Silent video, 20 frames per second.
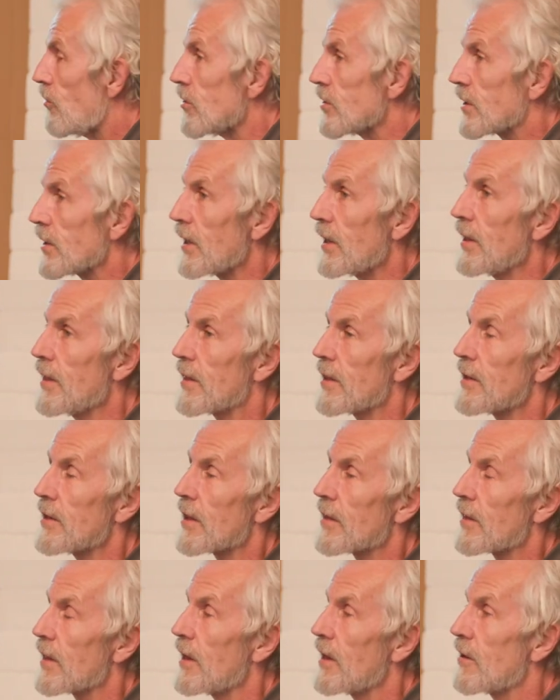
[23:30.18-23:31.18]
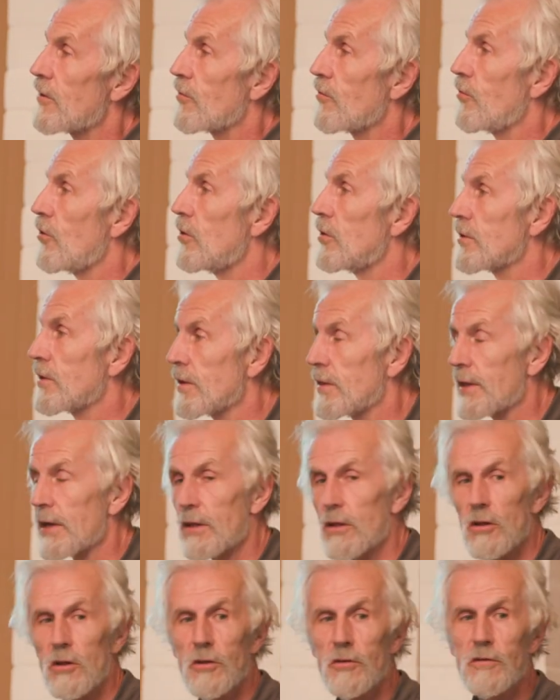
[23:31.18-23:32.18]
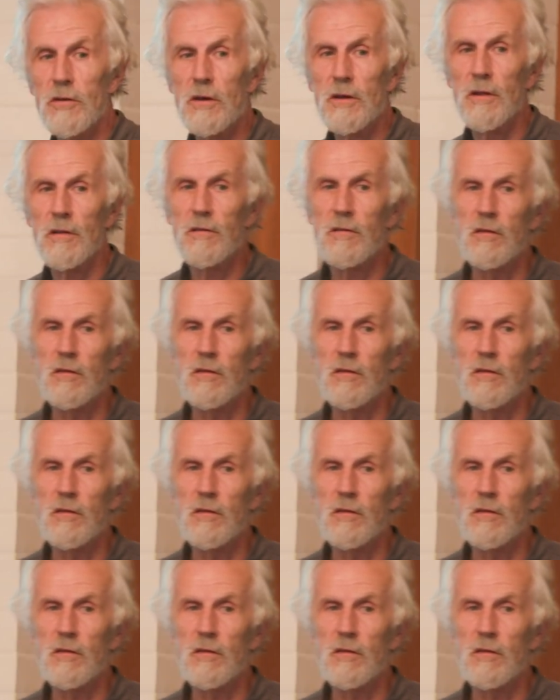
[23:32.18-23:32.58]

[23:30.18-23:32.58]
for the internet age, for the technological